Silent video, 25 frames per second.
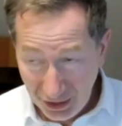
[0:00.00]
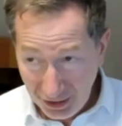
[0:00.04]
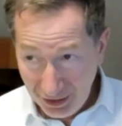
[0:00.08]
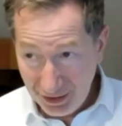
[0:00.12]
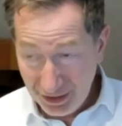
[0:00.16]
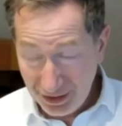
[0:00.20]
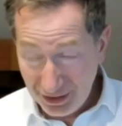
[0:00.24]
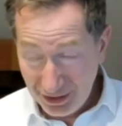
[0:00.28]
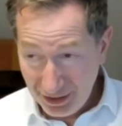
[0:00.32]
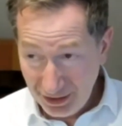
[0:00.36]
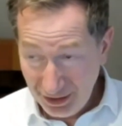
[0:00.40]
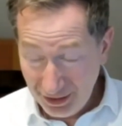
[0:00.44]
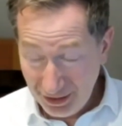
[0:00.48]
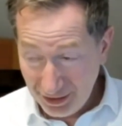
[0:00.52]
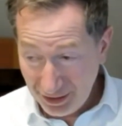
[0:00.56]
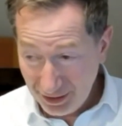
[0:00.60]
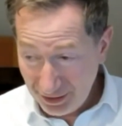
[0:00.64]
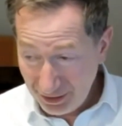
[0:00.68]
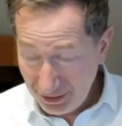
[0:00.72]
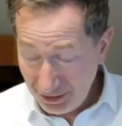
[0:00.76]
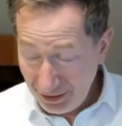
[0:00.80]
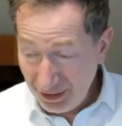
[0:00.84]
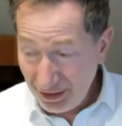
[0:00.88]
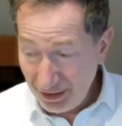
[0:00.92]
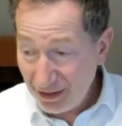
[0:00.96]

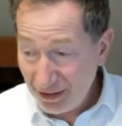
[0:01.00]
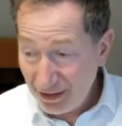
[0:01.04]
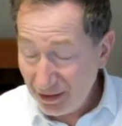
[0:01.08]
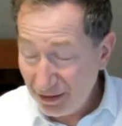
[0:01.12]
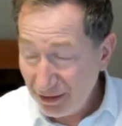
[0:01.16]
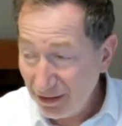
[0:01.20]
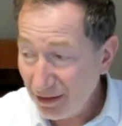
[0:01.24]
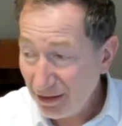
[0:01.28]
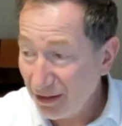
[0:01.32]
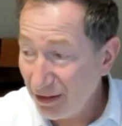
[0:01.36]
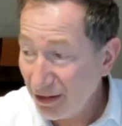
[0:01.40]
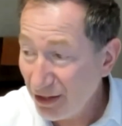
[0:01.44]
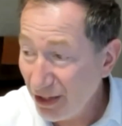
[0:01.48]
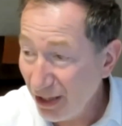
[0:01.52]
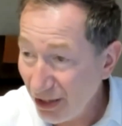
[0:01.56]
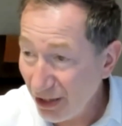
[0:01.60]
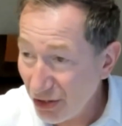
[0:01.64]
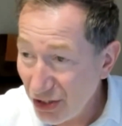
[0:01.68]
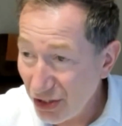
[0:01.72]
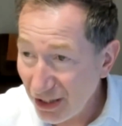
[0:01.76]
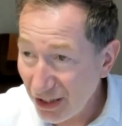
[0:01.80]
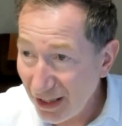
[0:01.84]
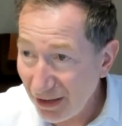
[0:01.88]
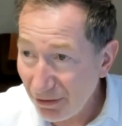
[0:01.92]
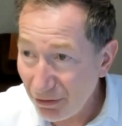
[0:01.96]
it's
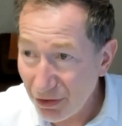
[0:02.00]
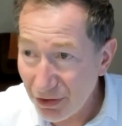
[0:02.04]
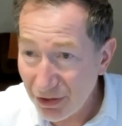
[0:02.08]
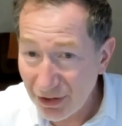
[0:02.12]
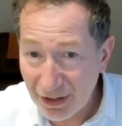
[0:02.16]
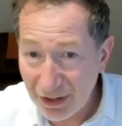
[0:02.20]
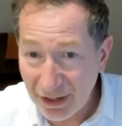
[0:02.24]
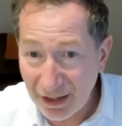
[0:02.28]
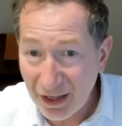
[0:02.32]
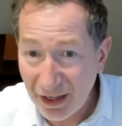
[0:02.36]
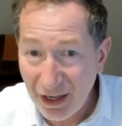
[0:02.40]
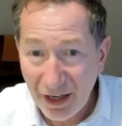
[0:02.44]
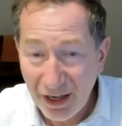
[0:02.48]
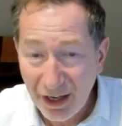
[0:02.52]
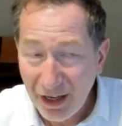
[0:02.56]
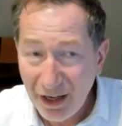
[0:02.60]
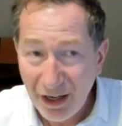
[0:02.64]
touching everything,